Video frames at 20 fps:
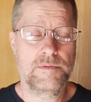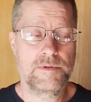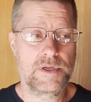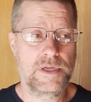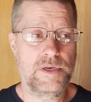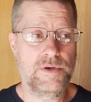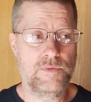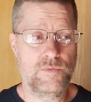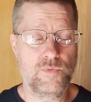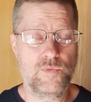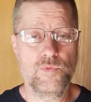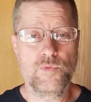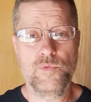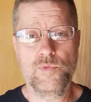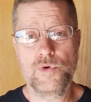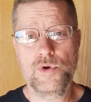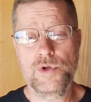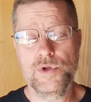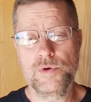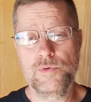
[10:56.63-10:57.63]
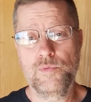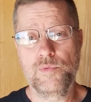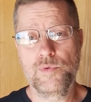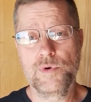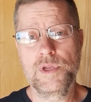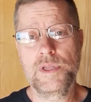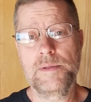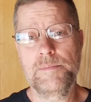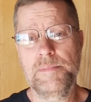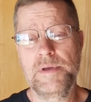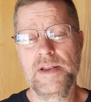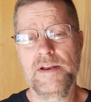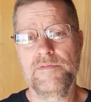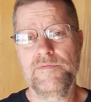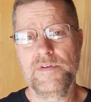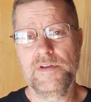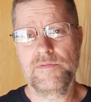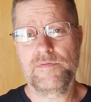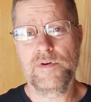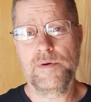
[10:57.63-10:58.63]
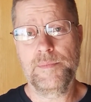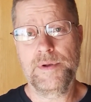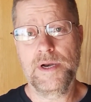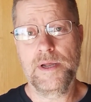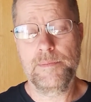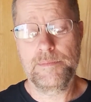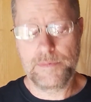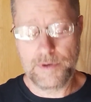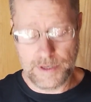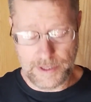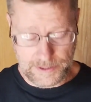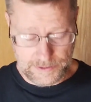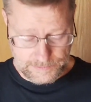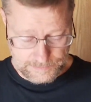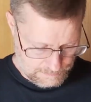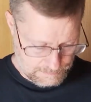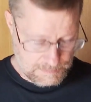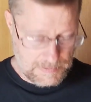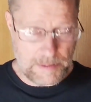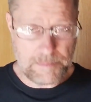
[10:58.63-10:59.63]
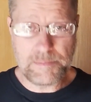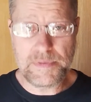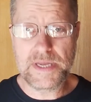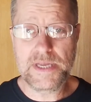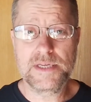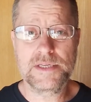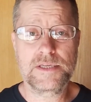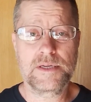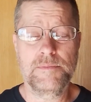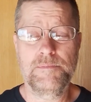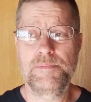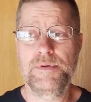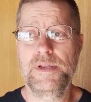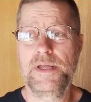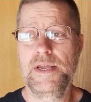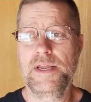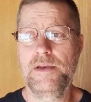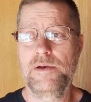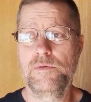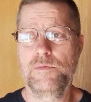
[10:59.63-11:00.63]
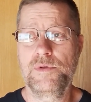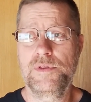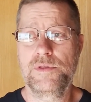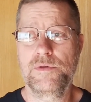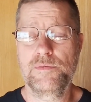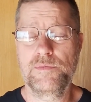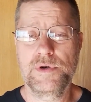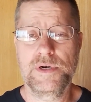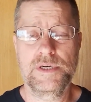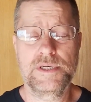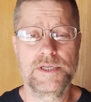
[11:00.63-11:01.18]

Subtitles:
could really benefit from an upgrade. My biggest complaint with the rear